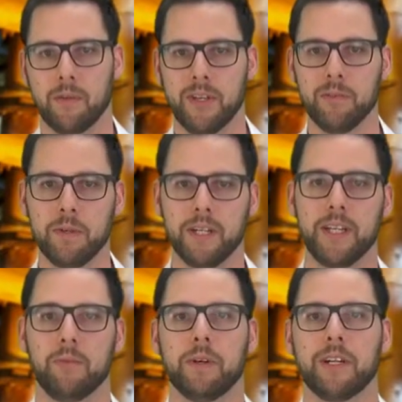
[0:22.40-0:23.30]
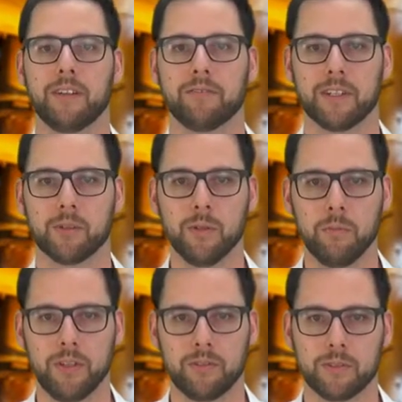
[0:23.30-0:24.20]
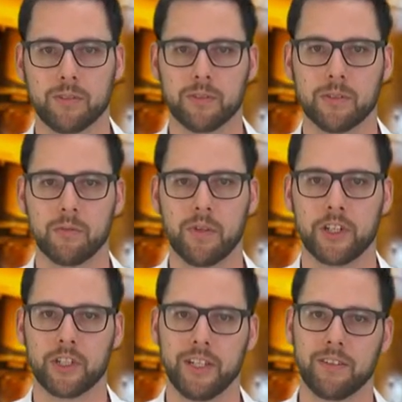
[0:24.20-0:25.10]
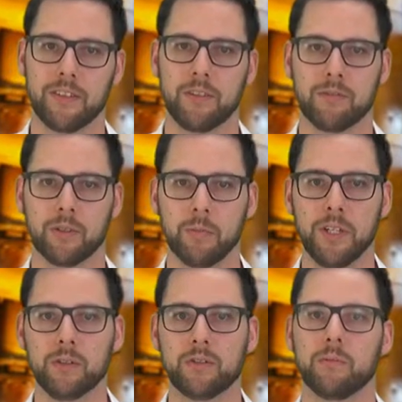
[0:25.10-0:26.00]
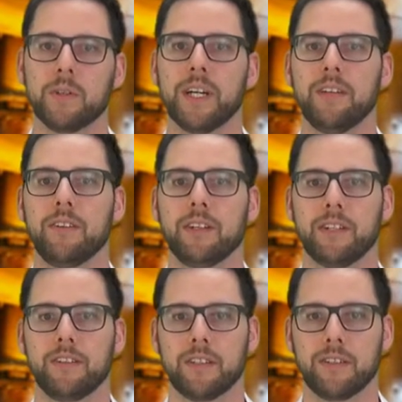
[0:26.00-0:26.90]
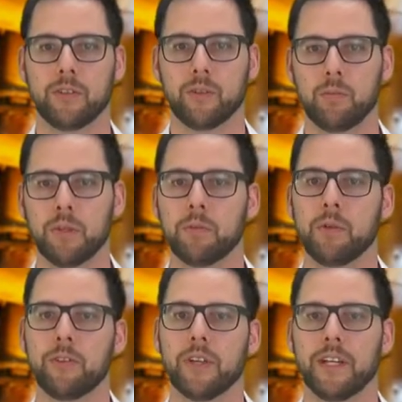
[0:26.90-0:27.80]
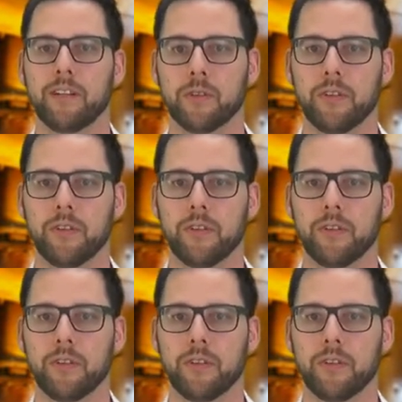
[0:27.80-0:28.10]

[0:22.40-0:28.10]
The measuring area by the infrared measuring function covers over minus 35 degrees Celsius